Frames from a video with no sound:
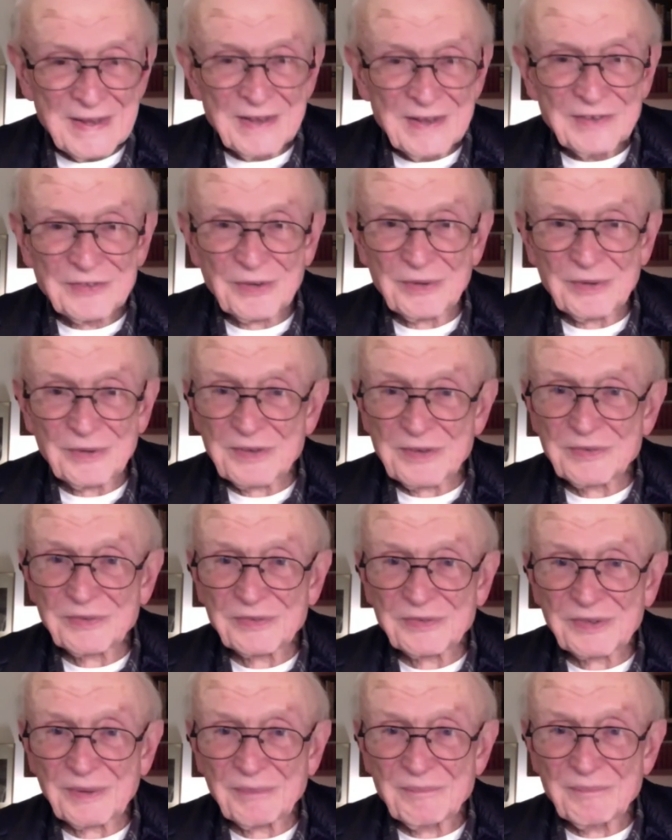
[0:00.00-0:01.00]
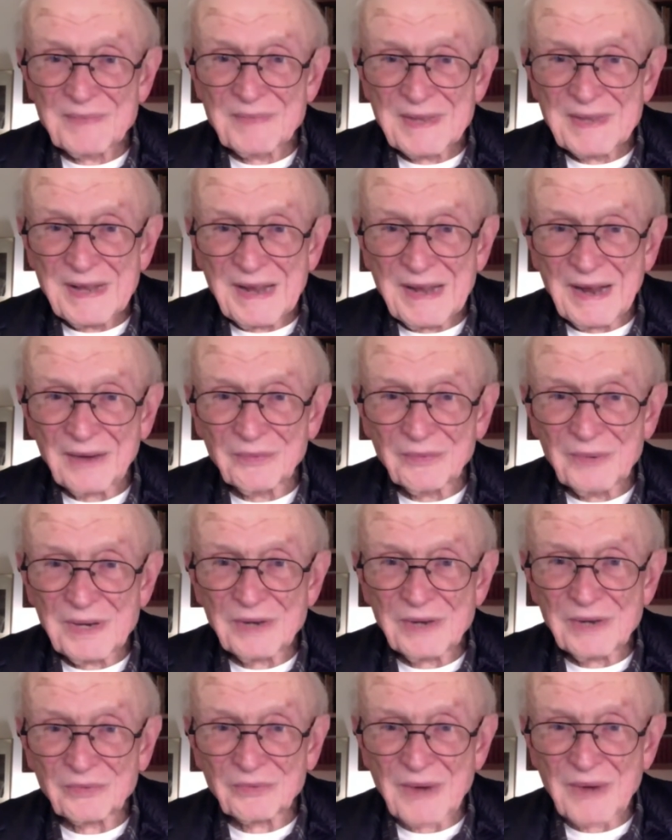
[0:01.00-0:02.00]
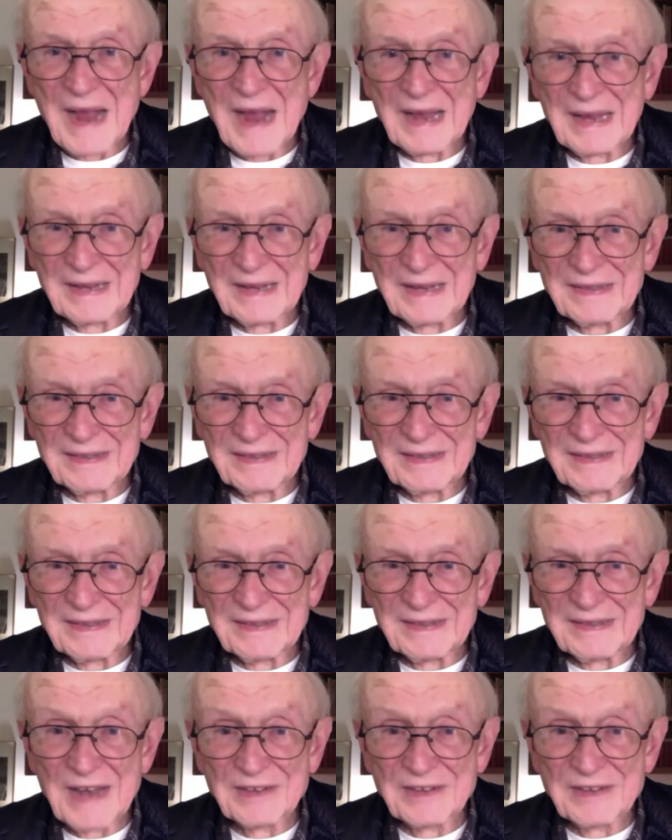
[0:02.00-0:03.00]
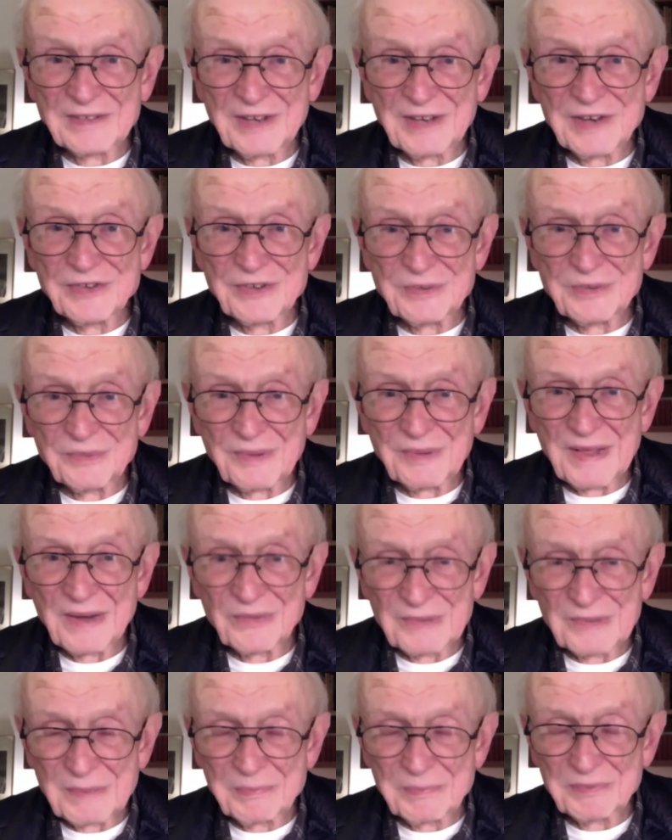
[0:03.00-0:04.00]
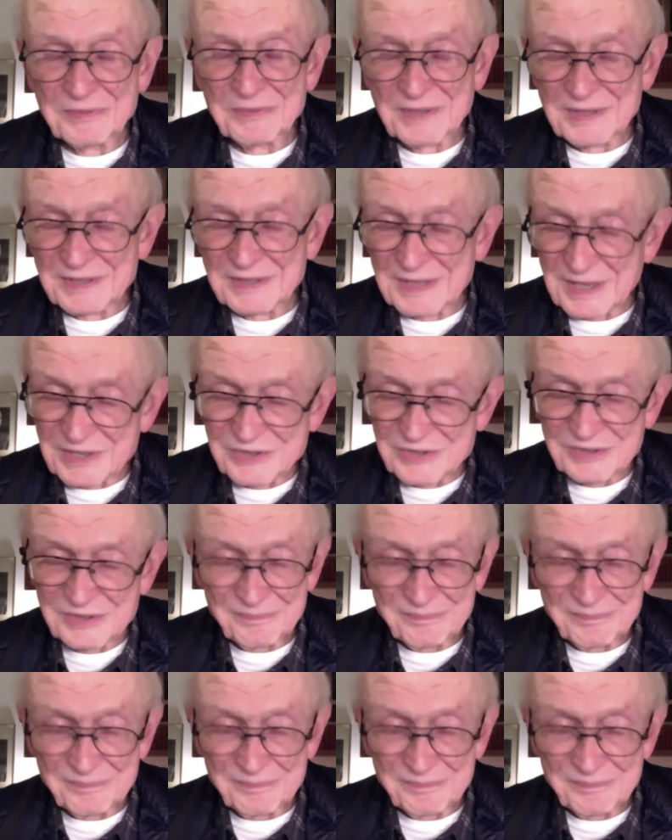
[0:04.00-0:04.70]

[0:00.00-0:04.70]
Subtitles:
So this was a real racket. This was taxation without representation.